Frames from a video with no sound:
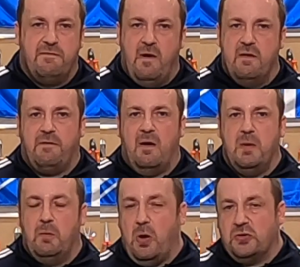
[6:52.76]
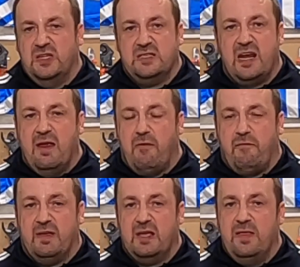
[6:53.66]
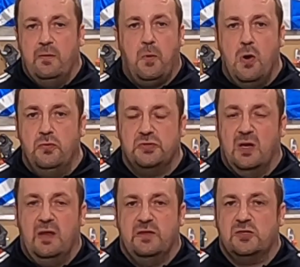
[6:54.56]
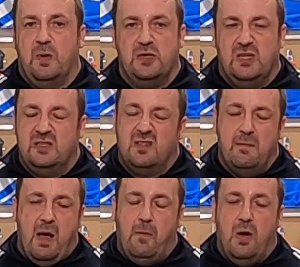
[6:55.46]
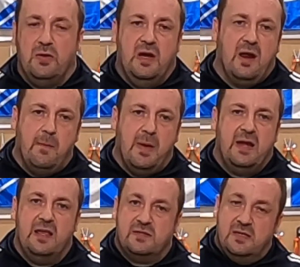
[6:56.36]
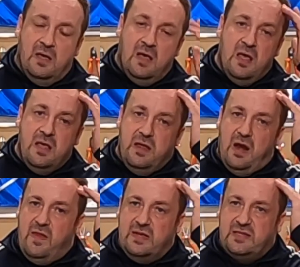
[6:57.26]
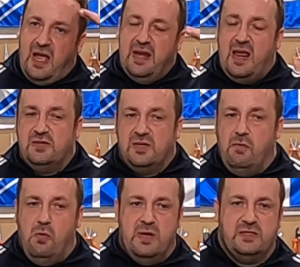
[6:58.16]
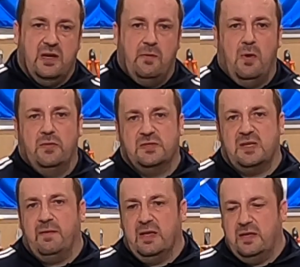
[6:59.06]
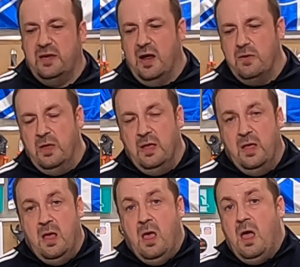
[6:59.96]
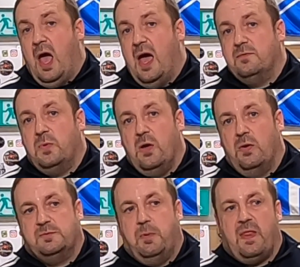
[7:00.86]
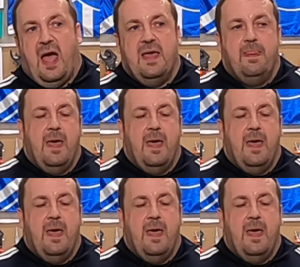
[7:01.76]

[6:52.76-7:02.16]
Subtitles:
35mm boxes in everything, in the walls and the switches, no matter what, you know what I mean? It's, you know, this day and age, they're always going to want something, you know. And we always put that in